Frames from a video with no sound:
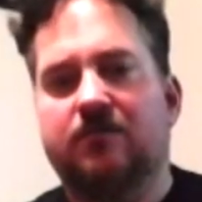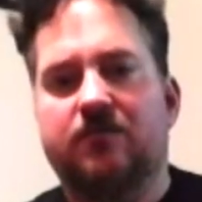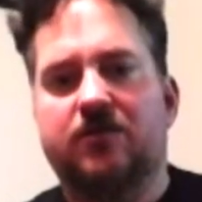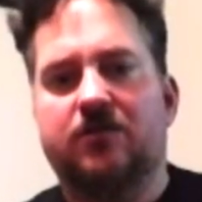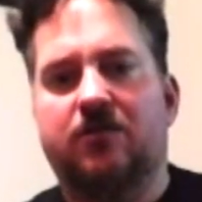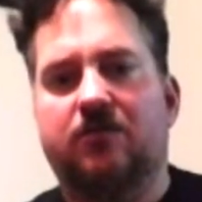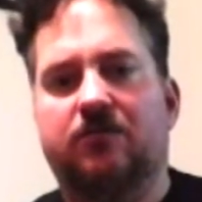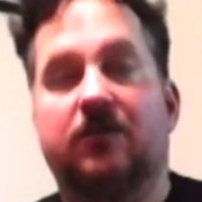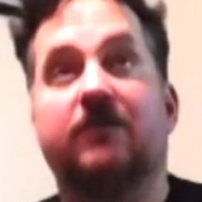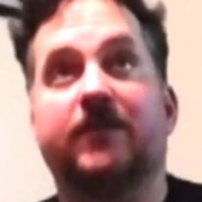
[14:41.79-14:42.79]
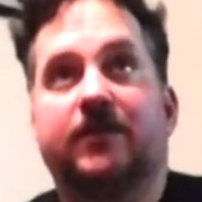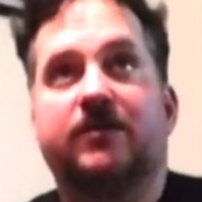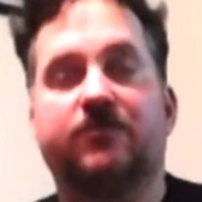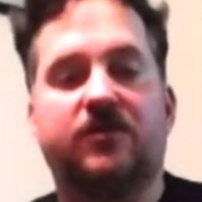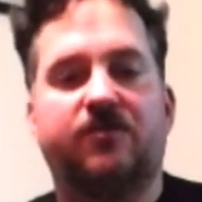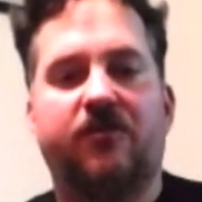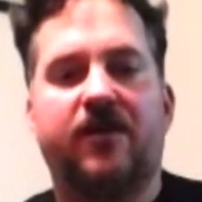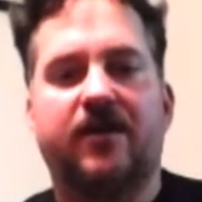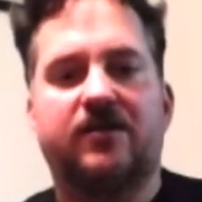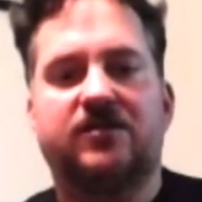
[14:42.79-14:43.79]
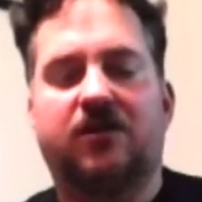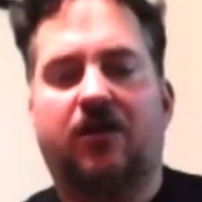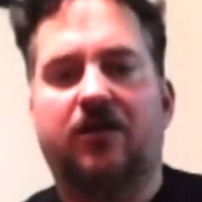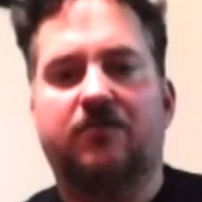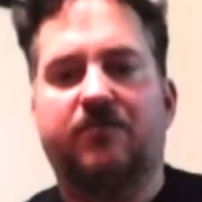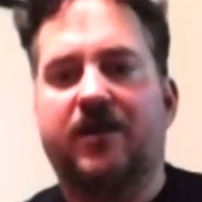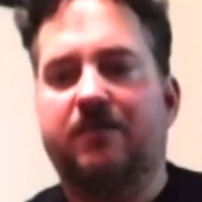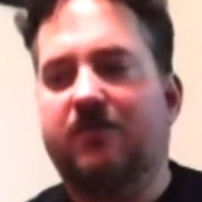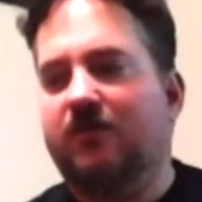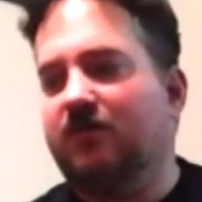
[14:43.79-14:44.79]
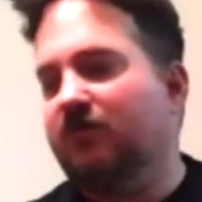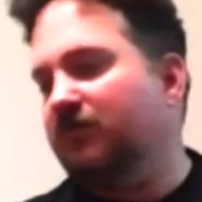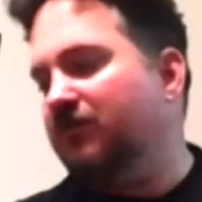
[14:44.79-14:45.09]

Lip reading: So, I mean, it's probably got salt and pepper.